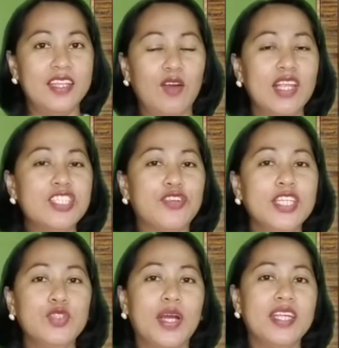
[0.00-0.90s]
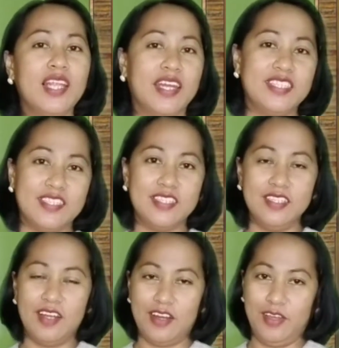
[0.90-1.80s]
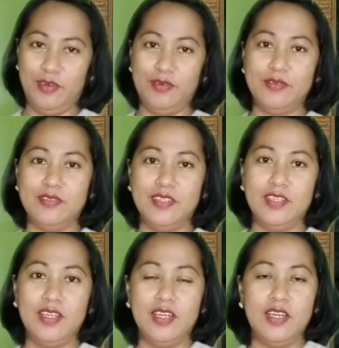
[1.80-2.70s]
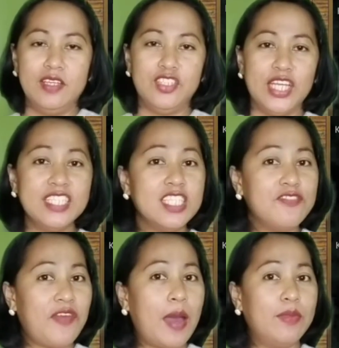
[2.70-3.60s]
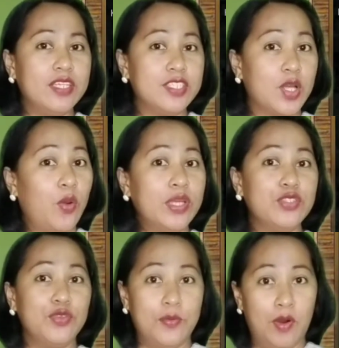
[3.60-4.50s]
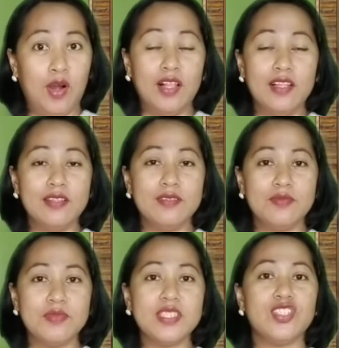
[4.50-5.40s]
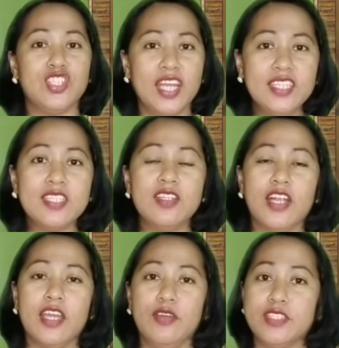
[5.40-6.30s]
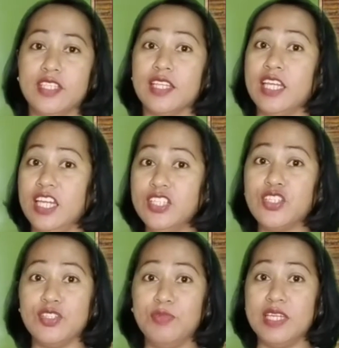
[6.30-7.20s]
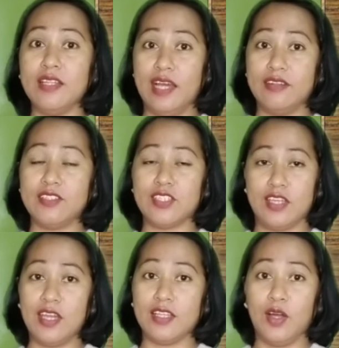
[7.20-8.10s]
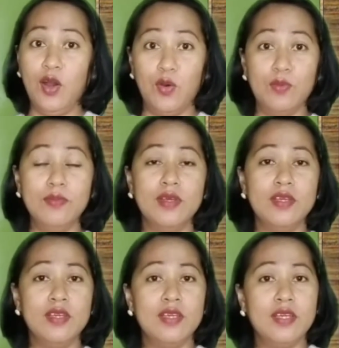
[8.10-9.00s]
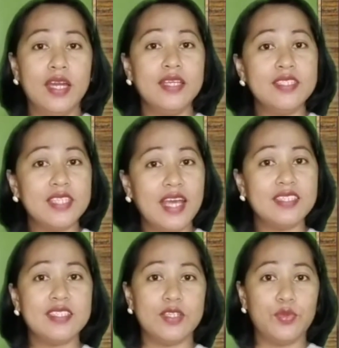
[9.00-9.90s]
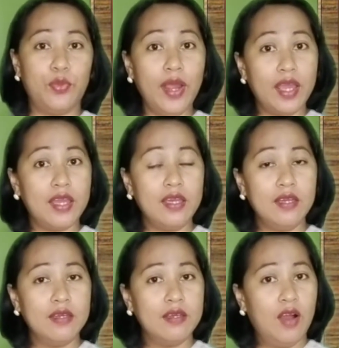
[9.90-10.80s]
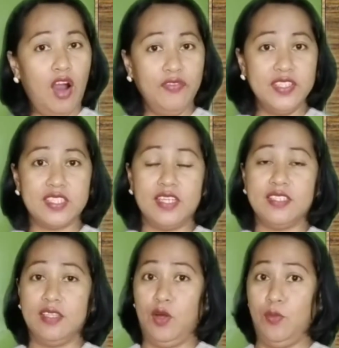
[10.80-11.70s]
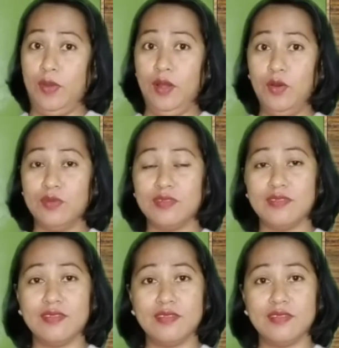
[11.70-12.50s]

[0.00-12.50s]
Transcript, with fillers: Now let's try to analyze the scenario. Jason's family is going to the mall, but Jason argues that he should be allowed to stay at home and says that Gray often stays at home alone.